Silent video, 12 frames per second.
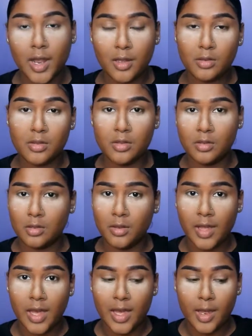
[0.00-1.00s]
I used to
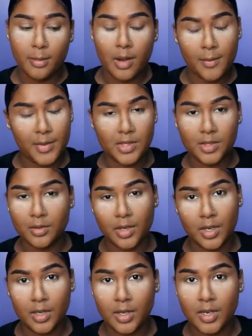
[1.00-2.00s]
do that. I probably still
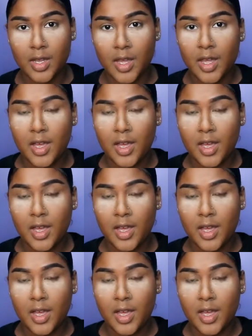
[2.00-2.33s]
could.